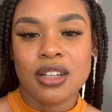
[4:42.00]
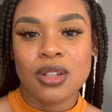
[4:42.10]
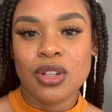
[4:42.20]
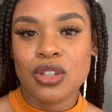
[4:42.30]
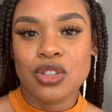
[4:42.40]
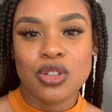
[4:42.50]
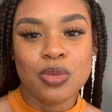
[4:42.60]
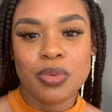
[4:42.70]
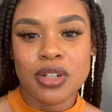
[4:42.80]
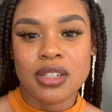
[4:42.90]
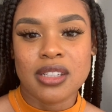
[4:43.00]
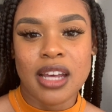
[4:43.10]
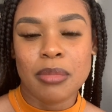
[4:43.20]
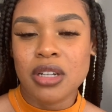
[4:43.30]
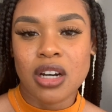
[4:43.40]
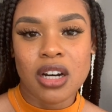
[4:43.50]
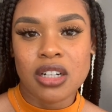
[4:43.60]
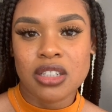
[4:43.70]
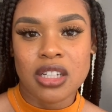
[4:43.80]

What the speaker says: look super sabotaged,